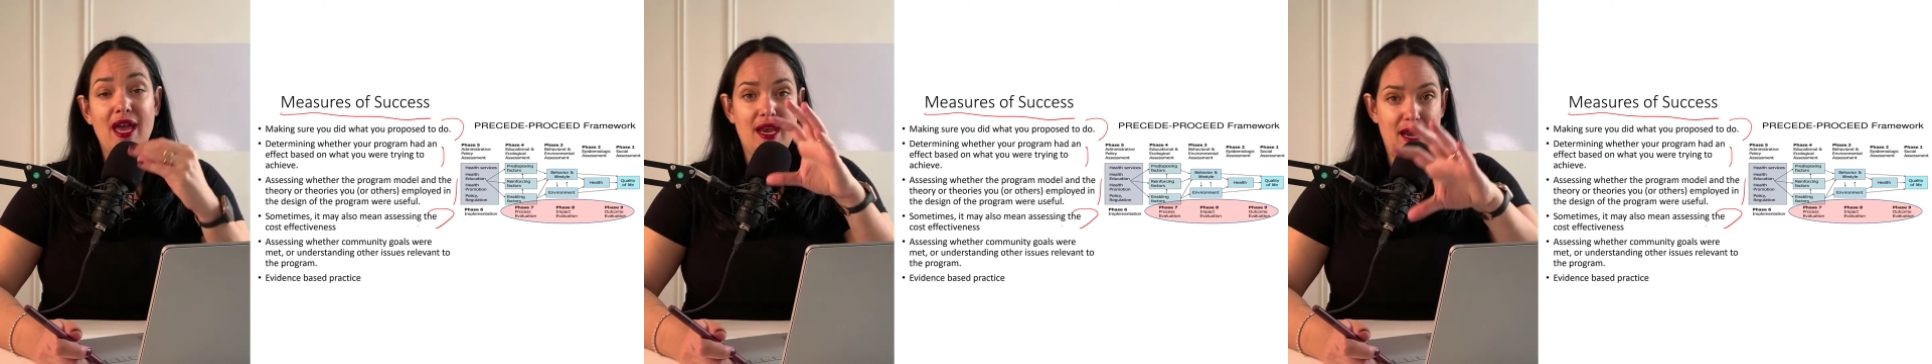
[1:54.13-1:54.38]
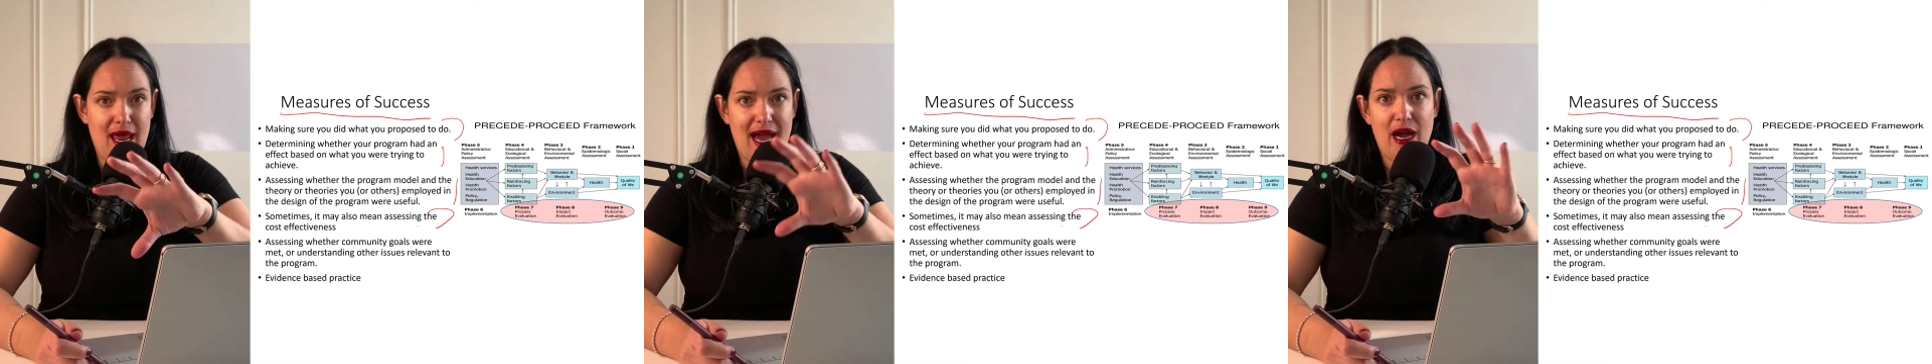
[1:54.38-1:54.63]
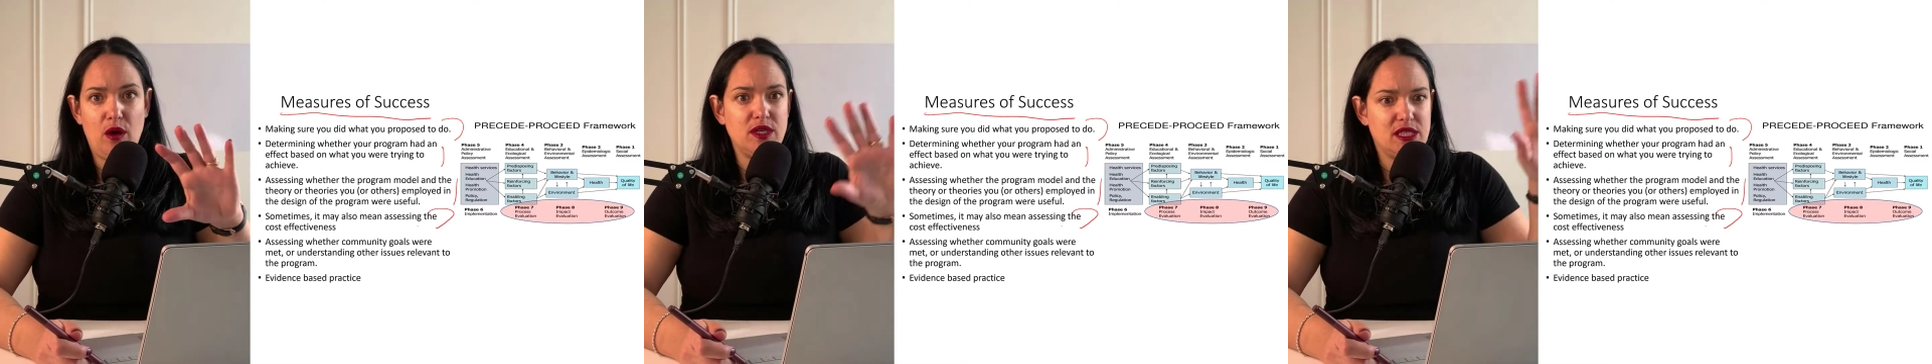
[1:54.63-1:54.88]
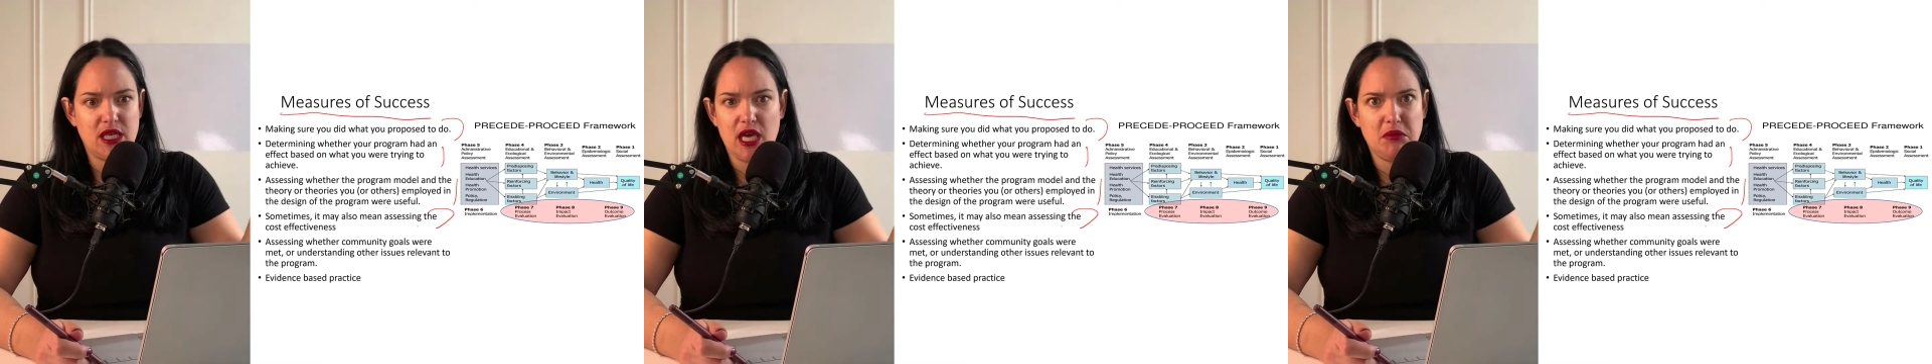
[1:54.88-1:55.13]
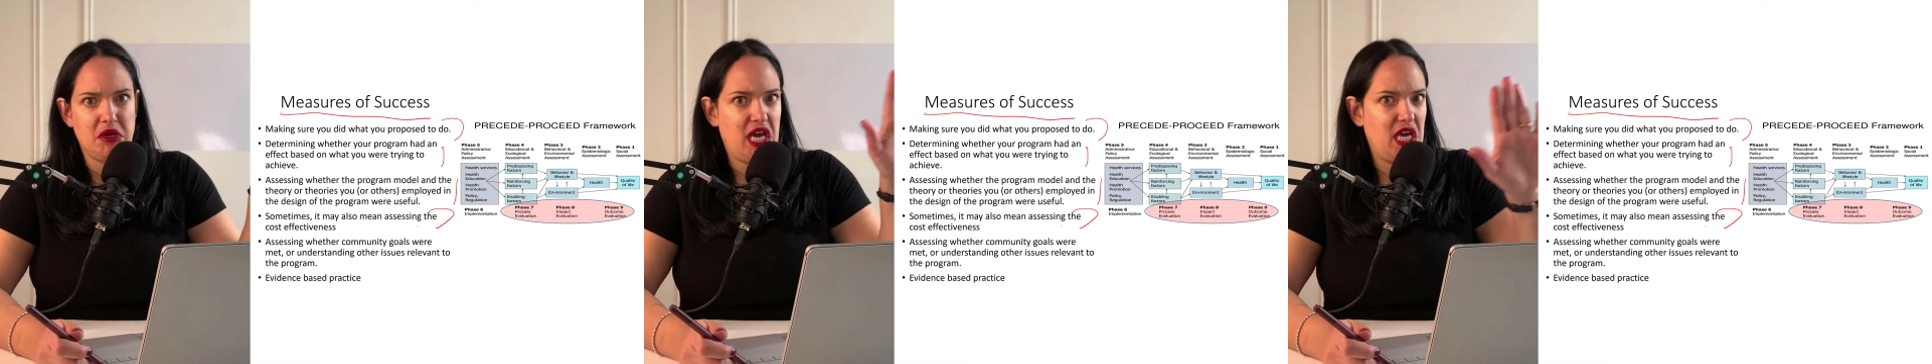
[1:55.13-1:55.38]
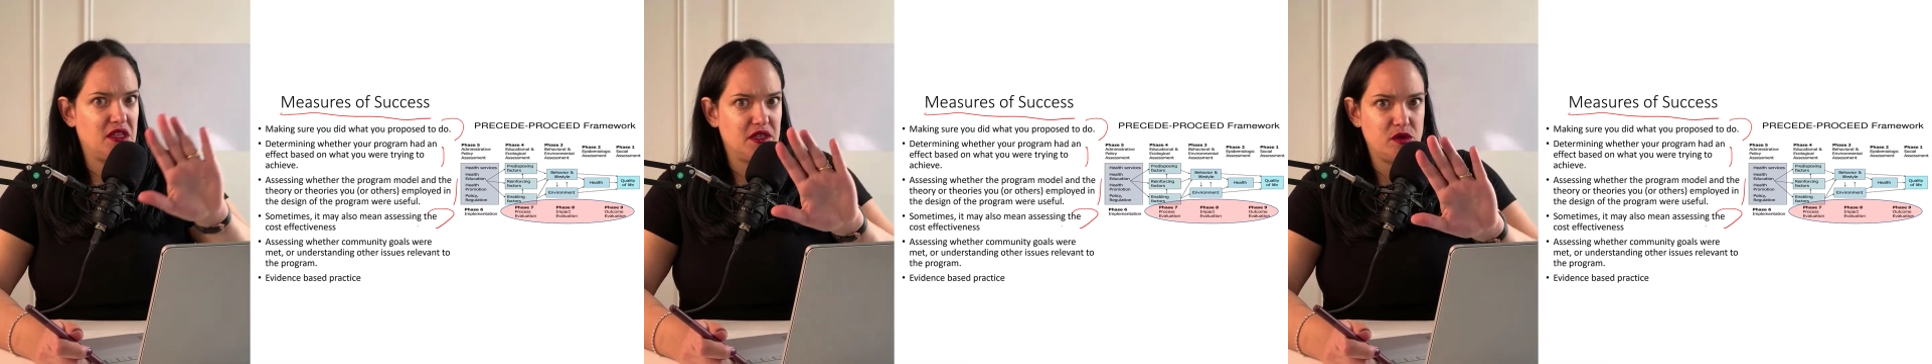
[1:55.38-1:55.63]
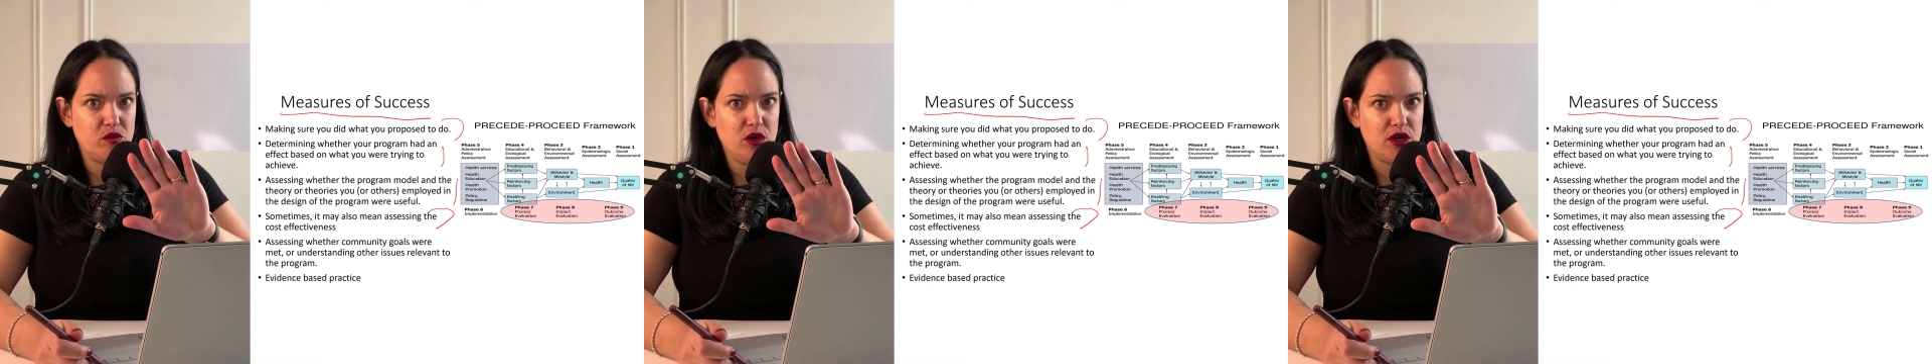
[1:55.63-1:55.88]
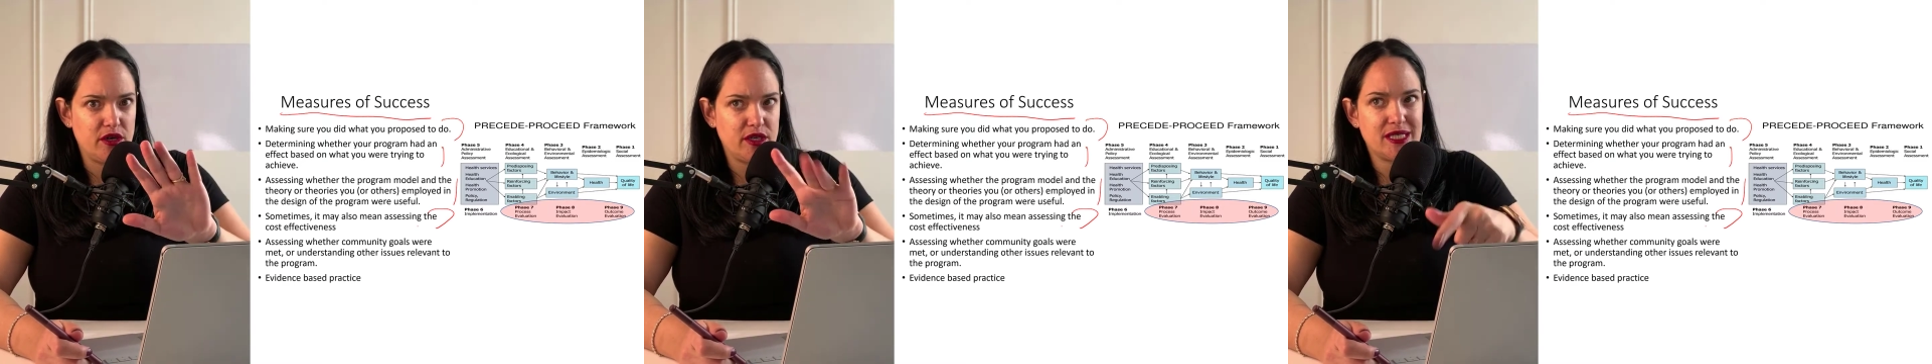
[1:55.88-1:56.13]
now it's like, hey, this
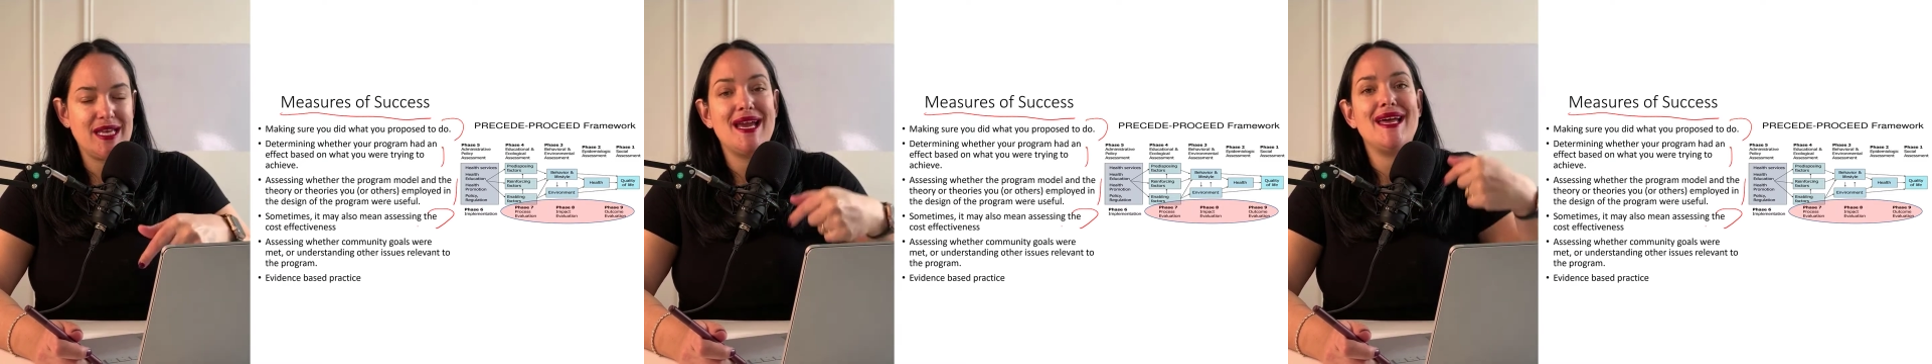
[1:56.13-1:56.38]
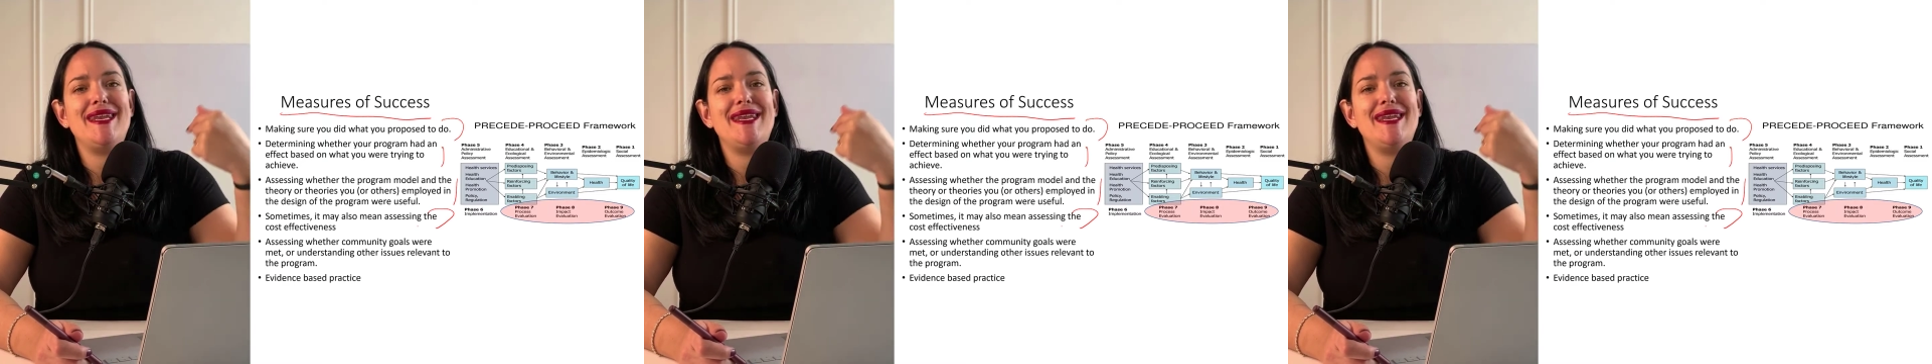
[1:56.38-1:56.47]
works.